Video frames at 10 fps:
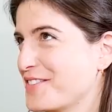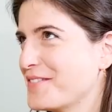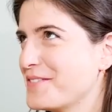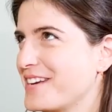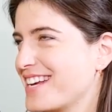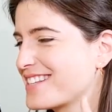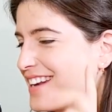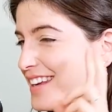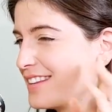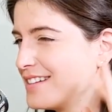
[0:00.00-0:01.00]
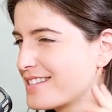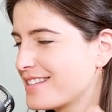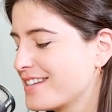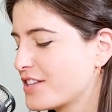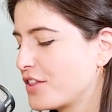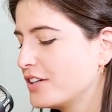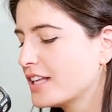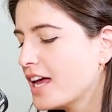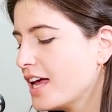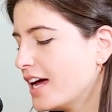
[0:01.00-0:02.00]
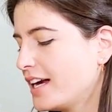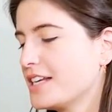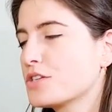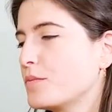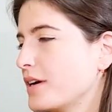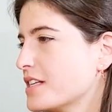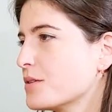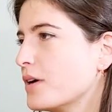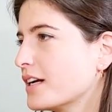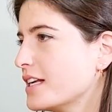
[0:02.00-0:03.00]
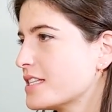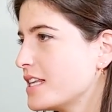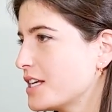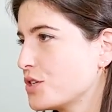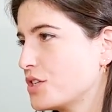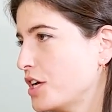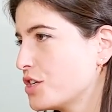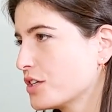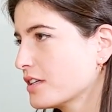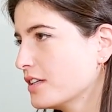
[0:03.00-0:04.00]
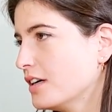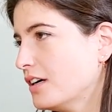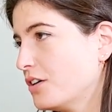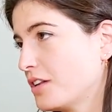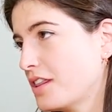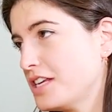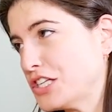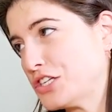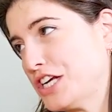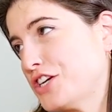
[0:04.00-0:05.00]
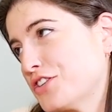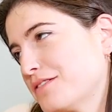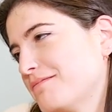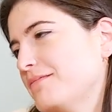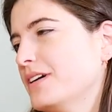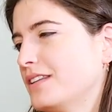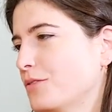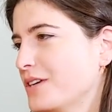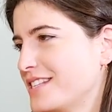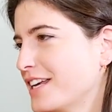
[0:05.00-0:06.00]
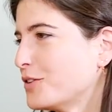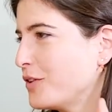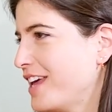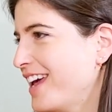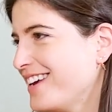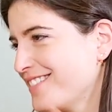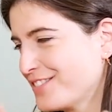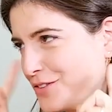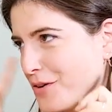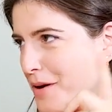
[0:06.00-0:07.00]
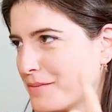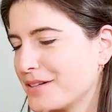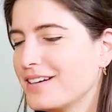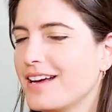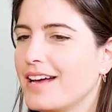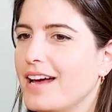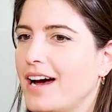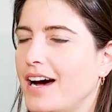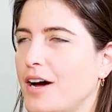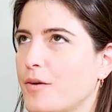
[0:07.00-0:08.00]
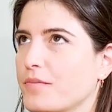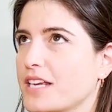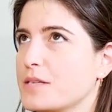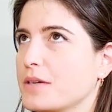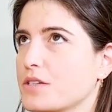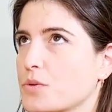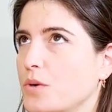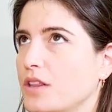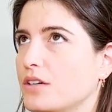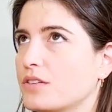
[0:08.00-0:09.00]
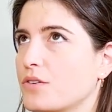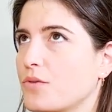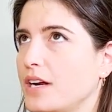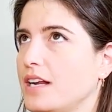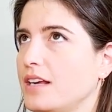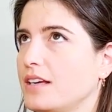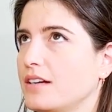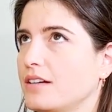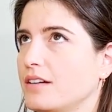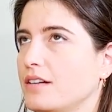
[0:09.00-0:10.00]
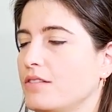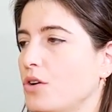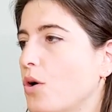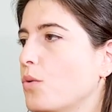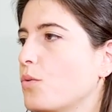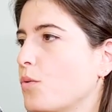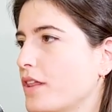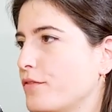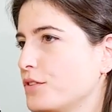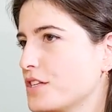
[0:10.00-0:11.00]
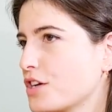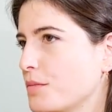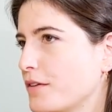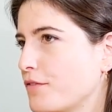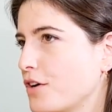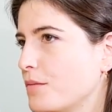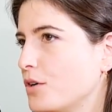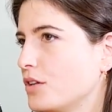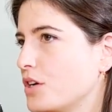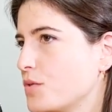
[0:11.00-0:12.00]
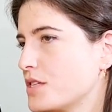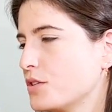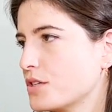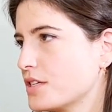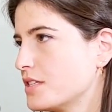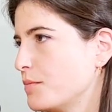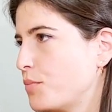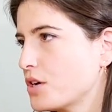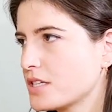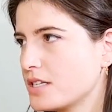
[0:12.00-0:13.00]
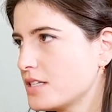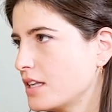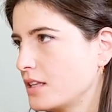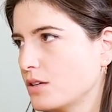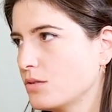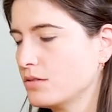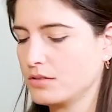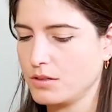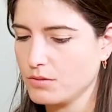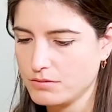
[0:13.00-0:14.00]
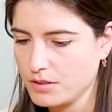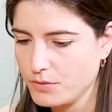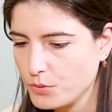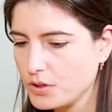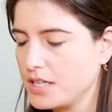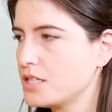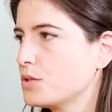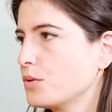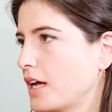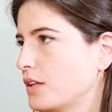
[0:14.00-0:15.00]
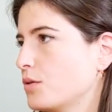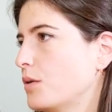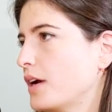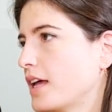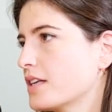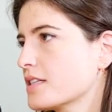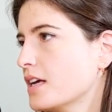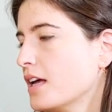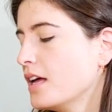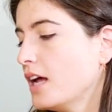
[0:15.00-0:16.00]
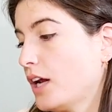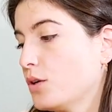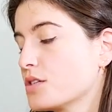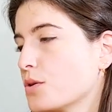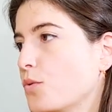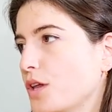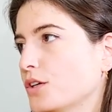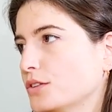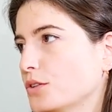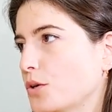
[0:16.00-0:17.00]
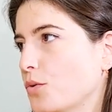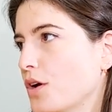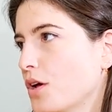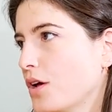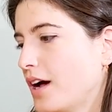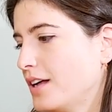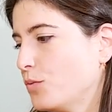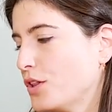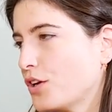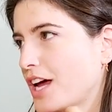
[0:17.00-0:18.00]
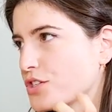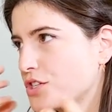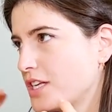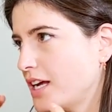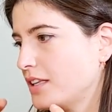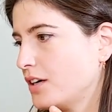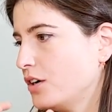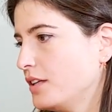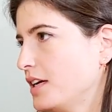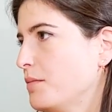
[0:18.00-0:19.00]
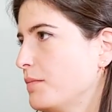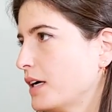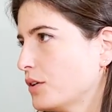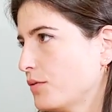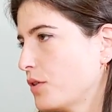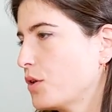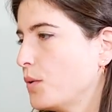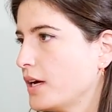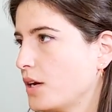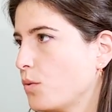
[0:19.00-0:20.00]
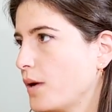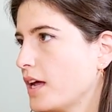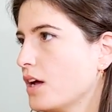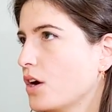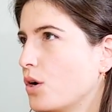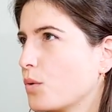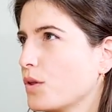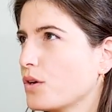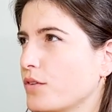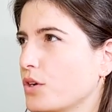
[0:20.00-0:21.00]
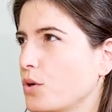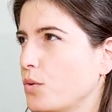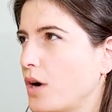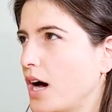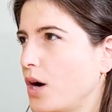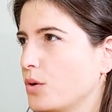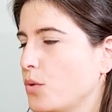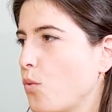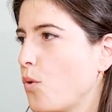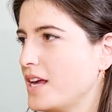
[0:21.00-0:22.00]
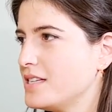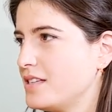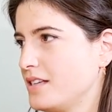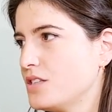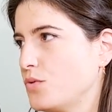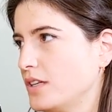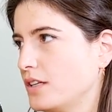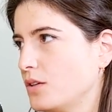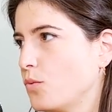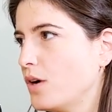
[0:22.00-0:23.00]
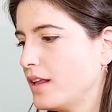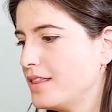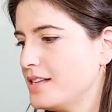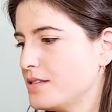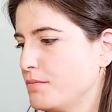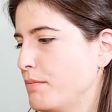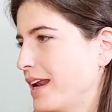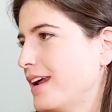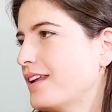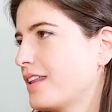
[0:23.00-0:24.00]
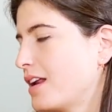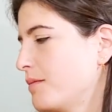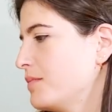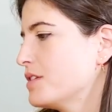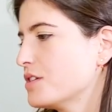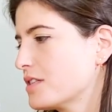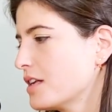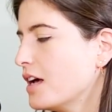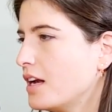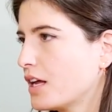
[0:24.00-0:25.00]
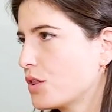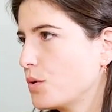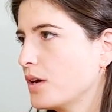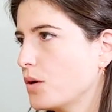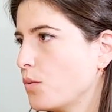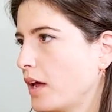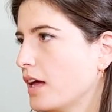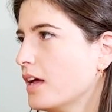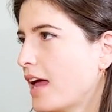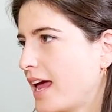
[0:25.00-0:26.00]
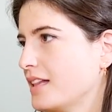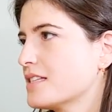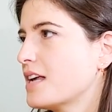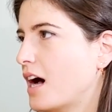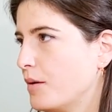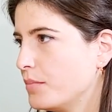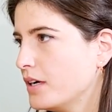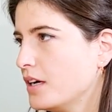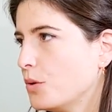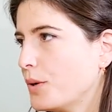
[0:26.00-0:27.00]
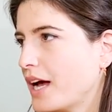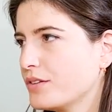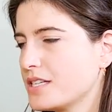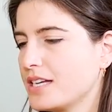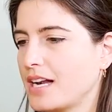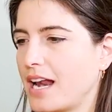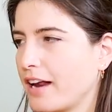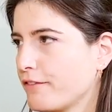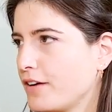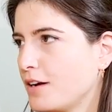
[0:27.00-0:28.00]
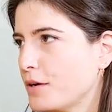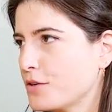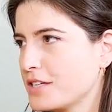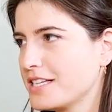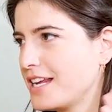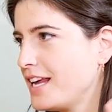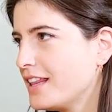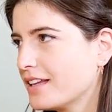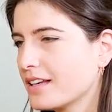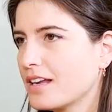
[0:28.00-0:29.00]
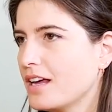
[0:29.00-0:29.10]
may be asking, like, there's the third, and it's super easy one. It's the association or the dissociation, but we stick to the A to remember. It's because we don't really know where the food is coming from, all the resources, the processes that the food needs to get to our hands. And also we don't know, we don't associate all the impact of throwing it away, or we don't know how the waste is treated, where this banana that I'm just like throwing away ends up. We haven't seen a landfill because it's hidden.